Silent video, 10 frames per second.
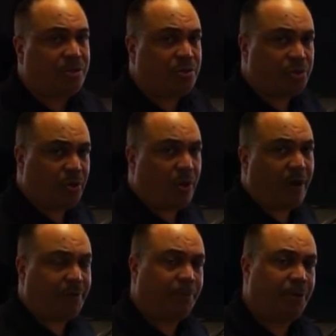to show
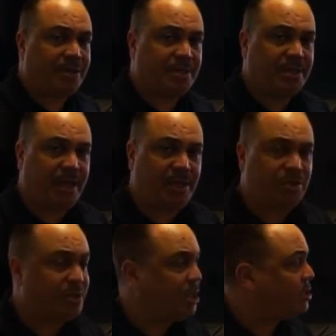off the
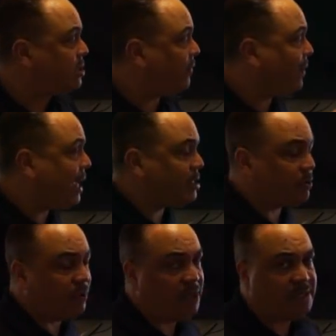presentation such as a flat
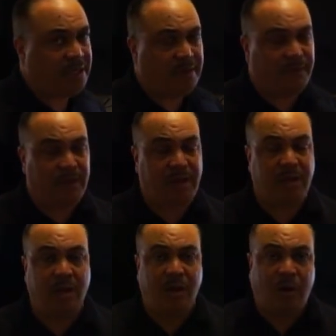screen TV